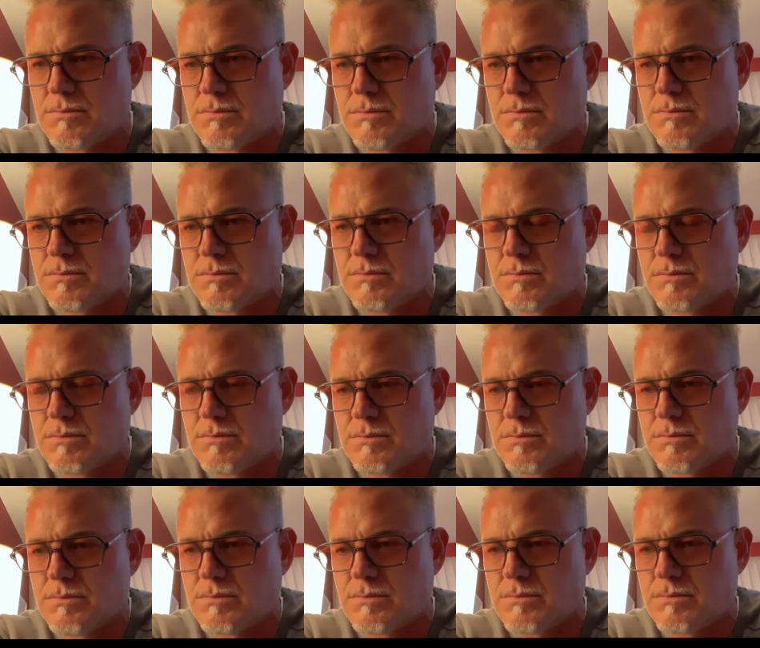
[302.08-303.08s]

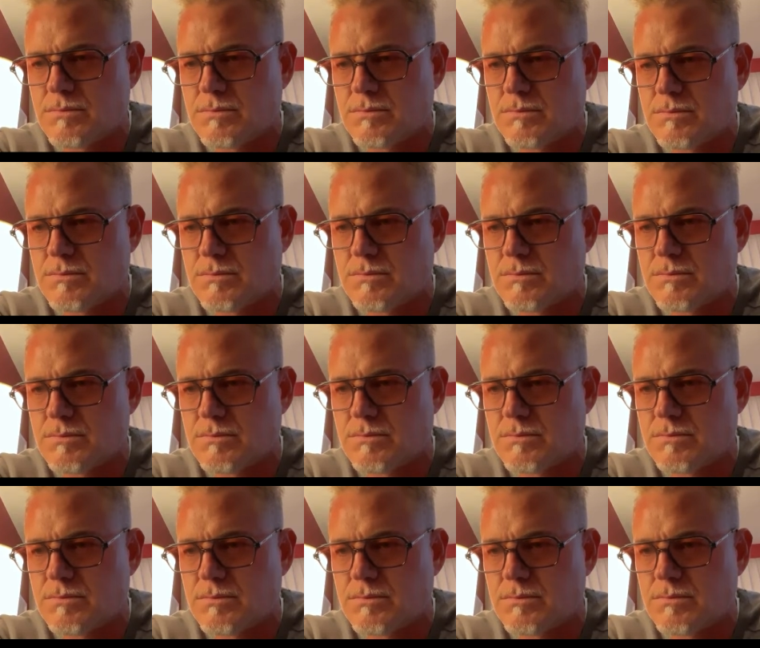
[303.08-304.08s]

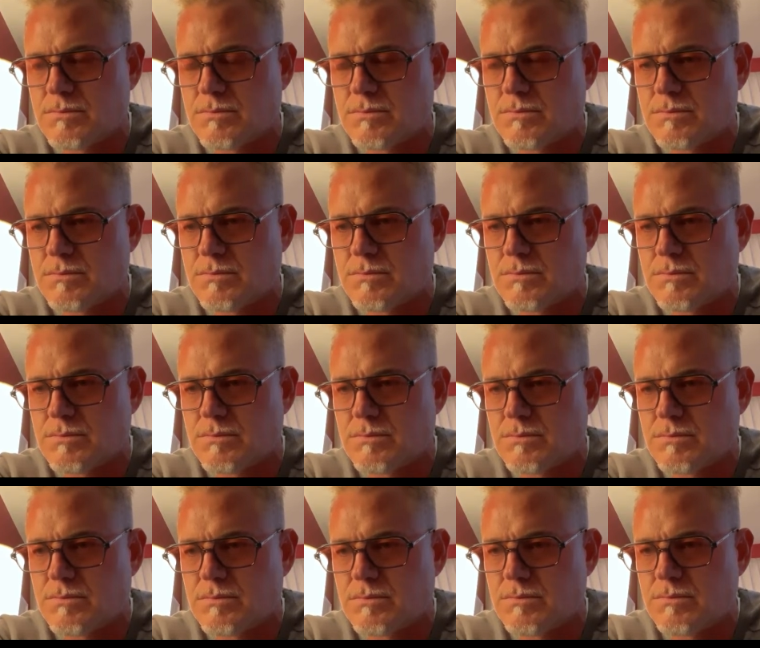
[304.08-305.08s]

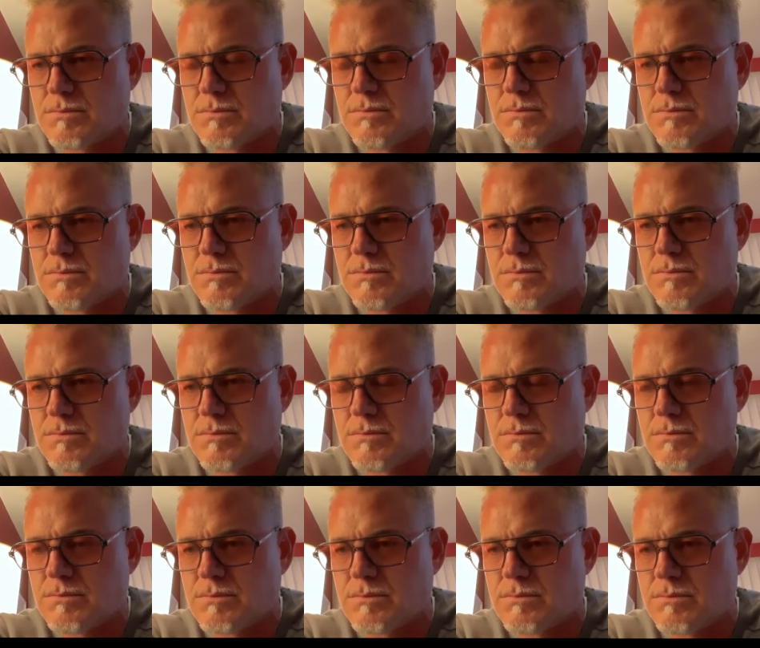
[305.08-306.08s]

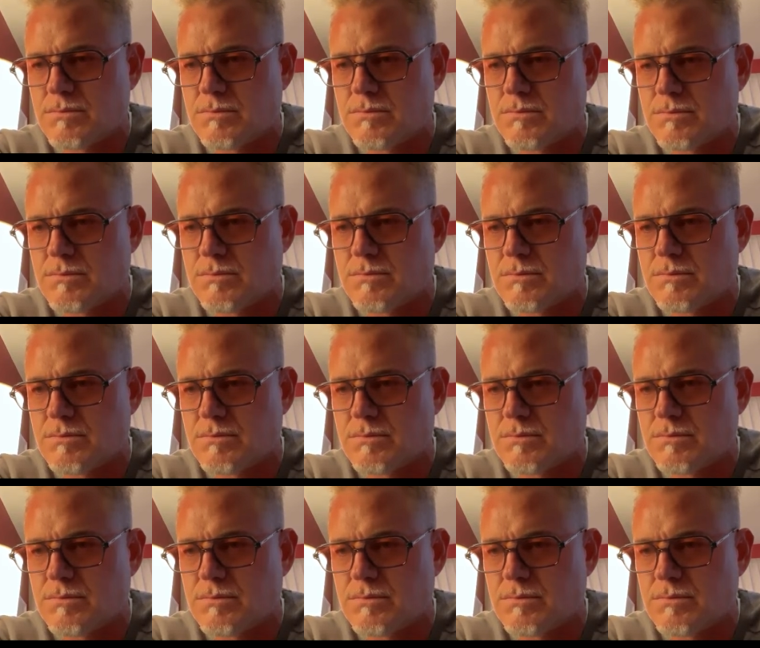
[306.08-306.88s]
The person shown says nothing.